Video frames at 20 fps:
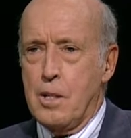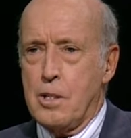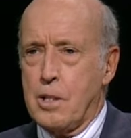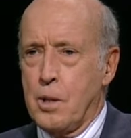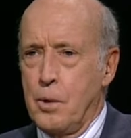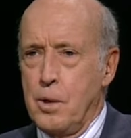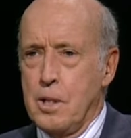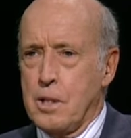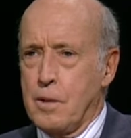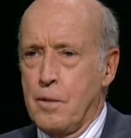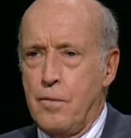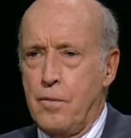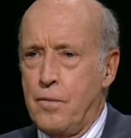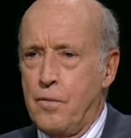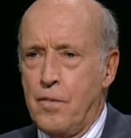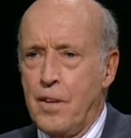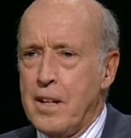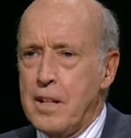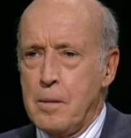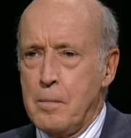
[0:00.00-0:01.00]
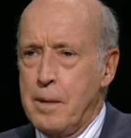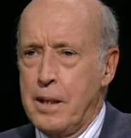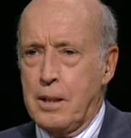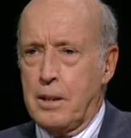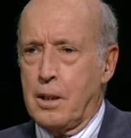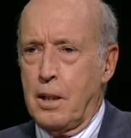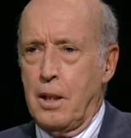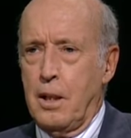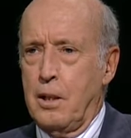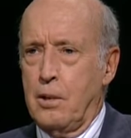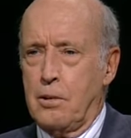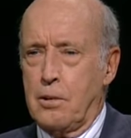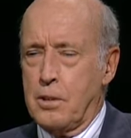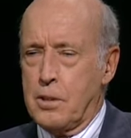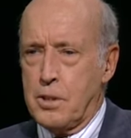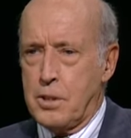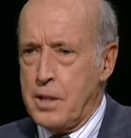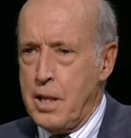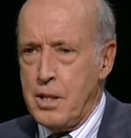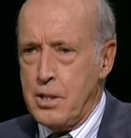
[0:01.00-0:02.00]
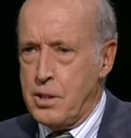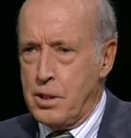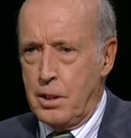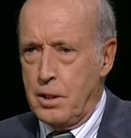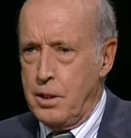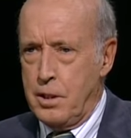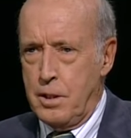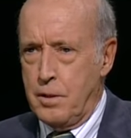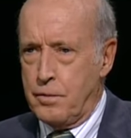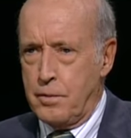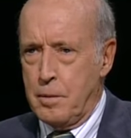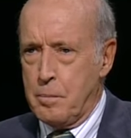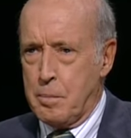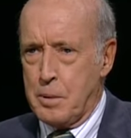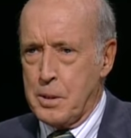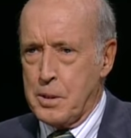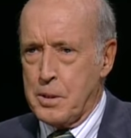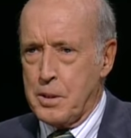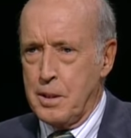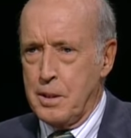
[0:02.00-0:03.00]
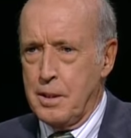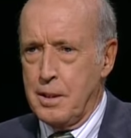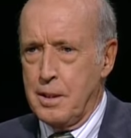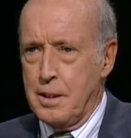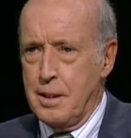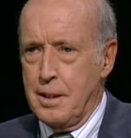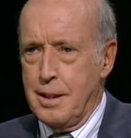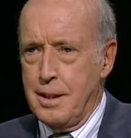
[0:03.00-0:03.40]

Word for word: So he is a fundamentally or essentially different person.